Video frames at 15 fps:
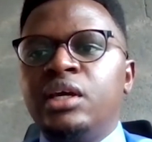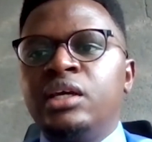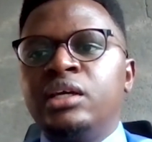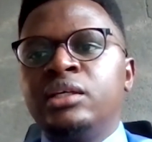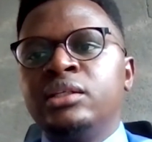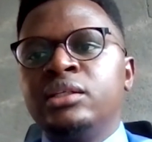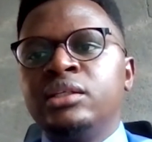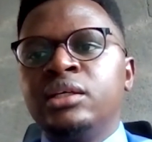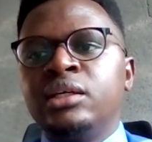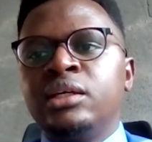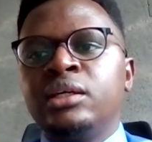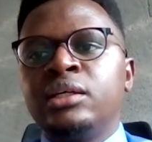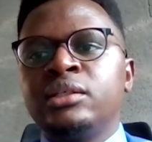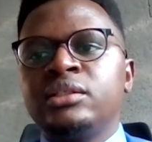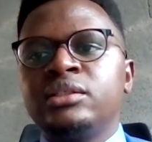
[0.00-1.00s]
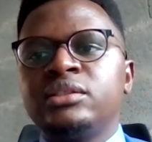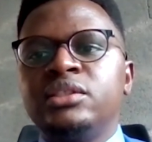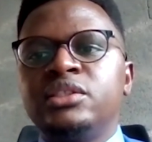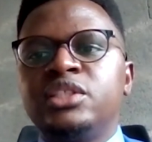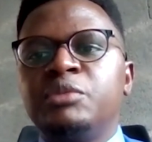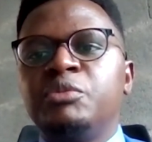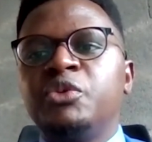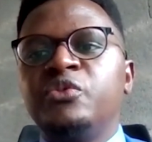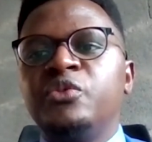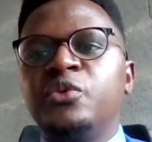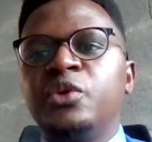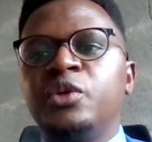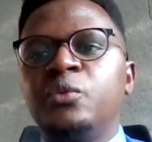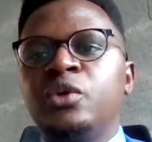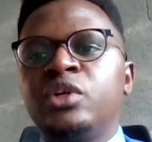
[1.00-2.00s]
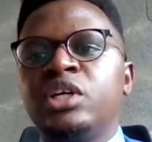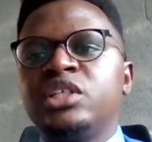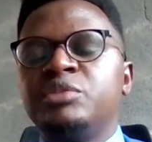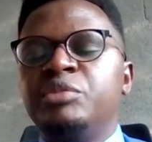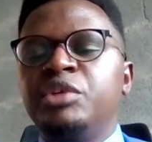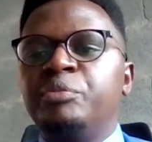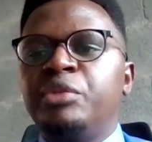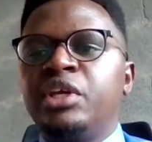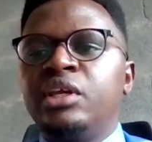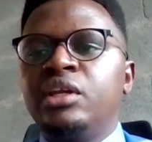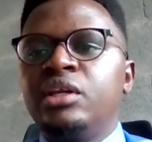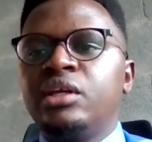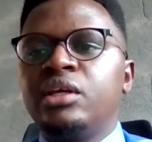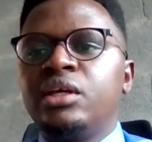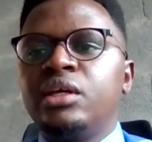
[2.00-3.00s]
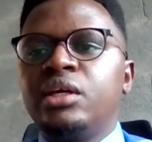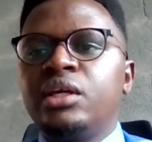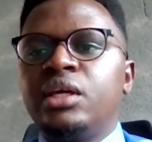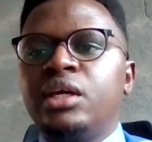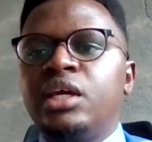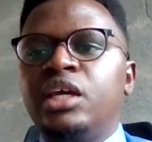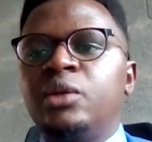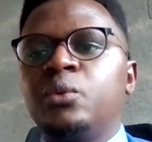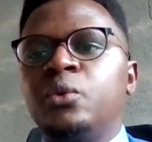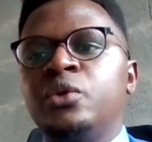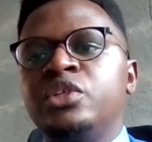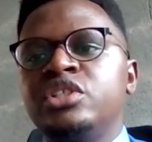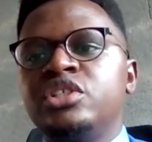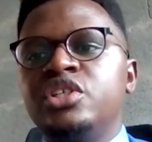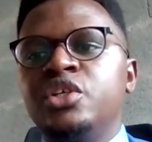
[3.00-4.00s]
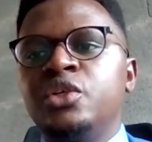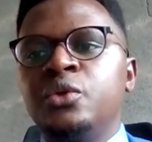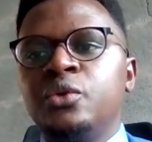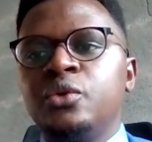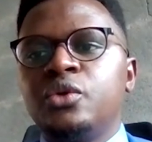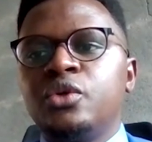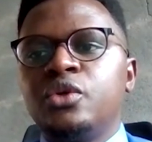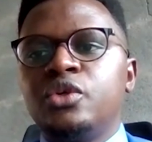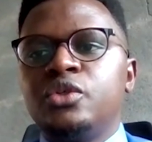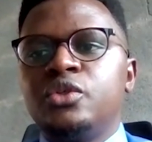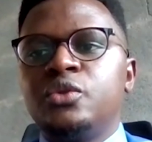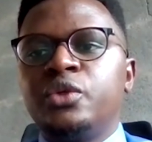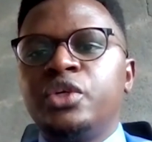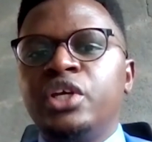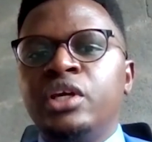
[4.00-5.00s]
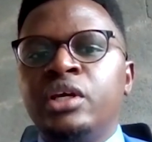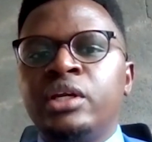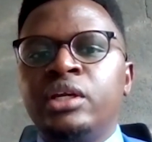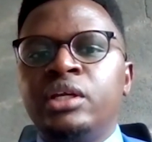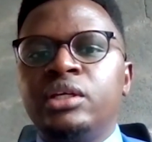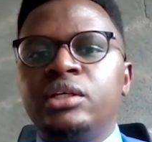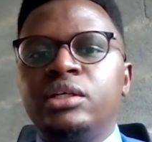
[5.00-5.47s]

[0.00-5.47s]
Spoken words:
and a system of knowing what has been paid and what is due to KRA.